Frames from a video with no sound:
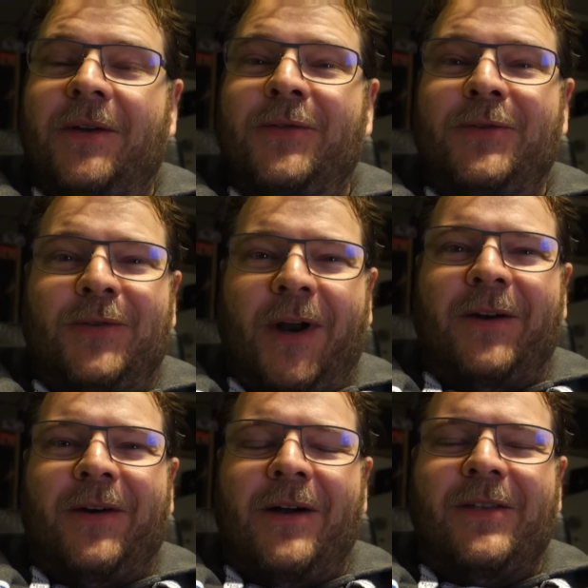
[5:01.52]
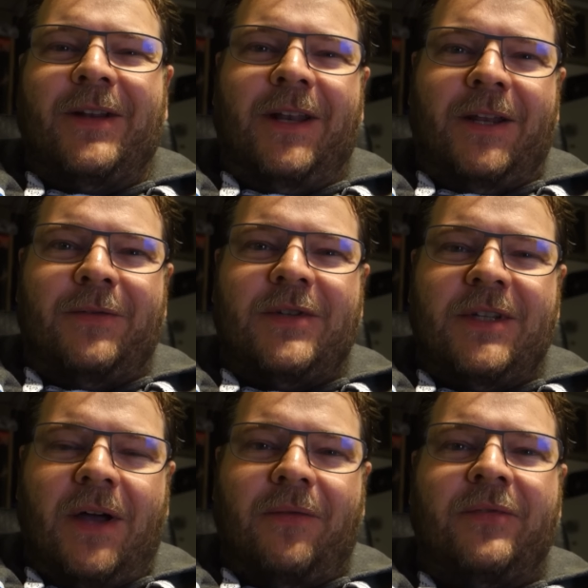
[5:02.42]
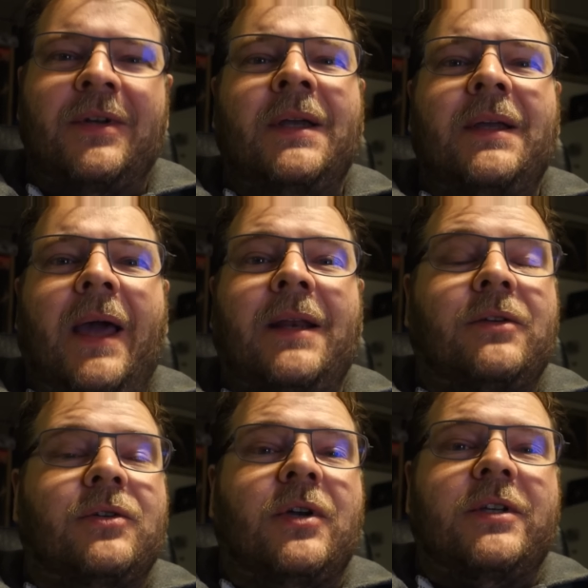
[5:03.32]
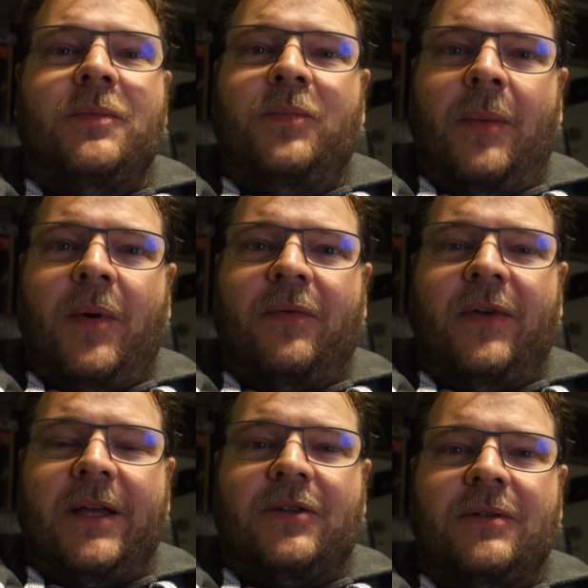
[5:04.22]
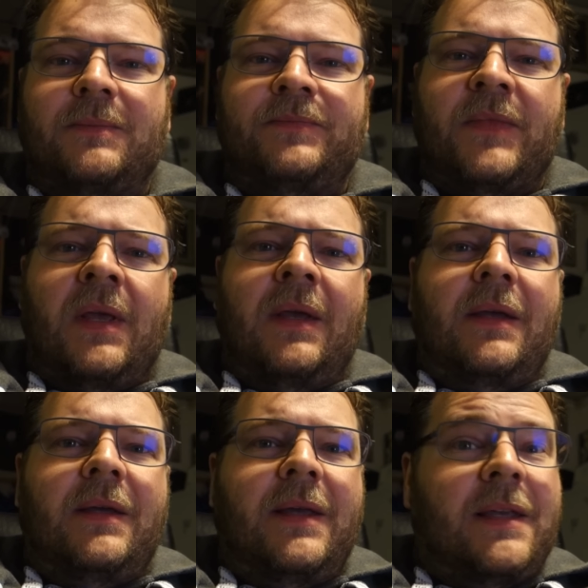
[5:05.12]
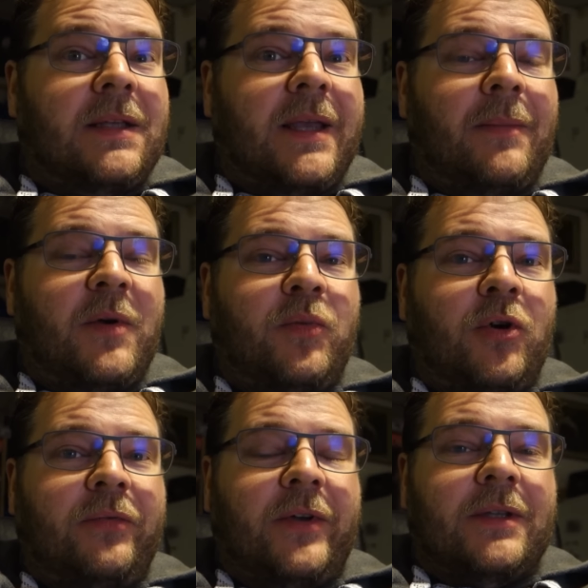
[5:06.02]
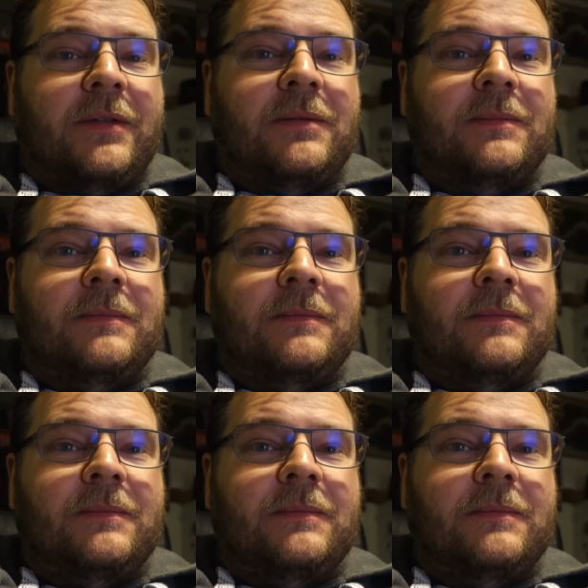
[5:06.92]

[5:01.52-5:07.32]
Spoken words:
have to drag around a lot of stuff. And it also has a pop-up flash. Is the camera perfect?